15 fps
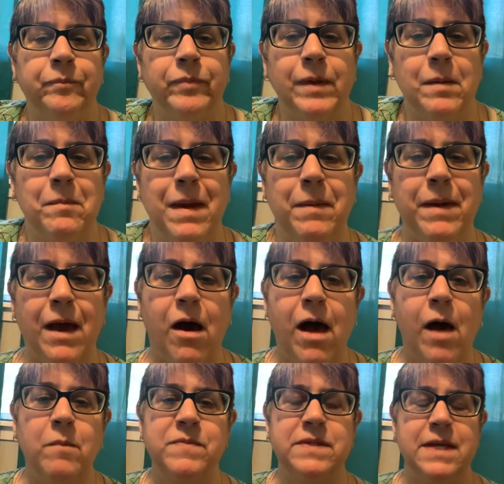maybe I'll
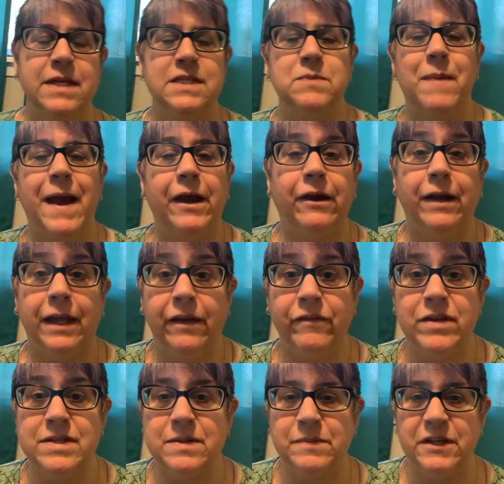help inspire and give you
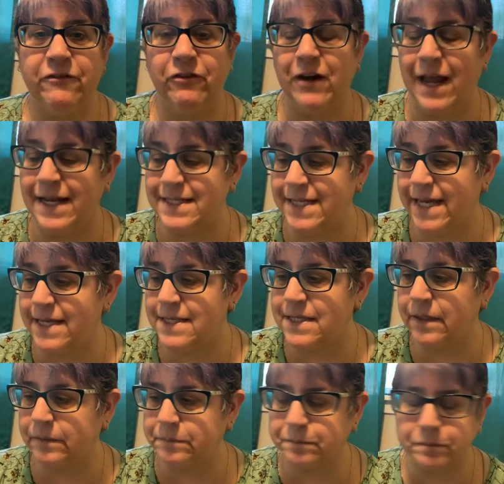some different ideas.
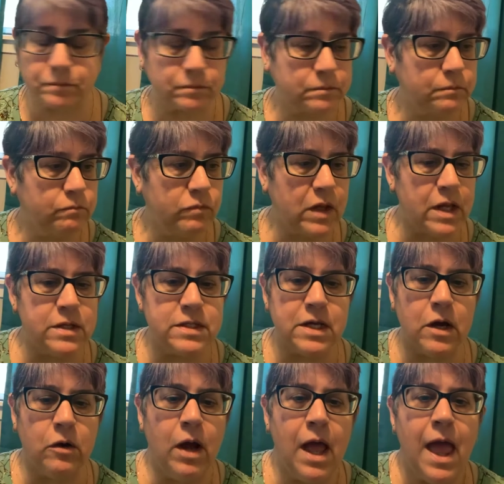
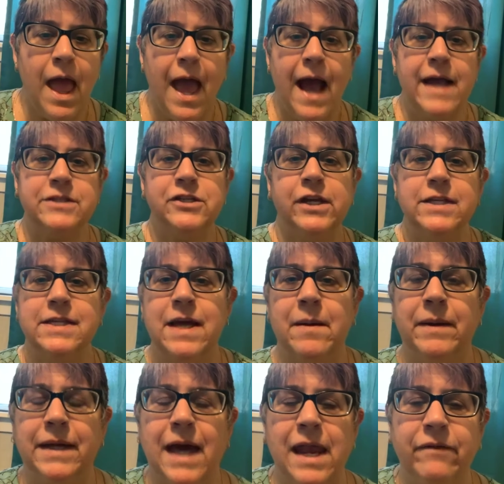So as you can see,
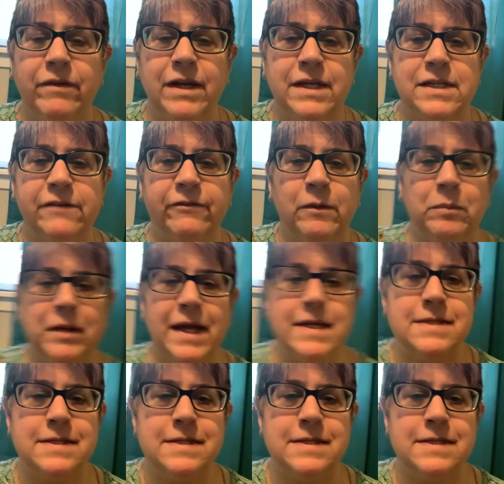I'm kind of in a different place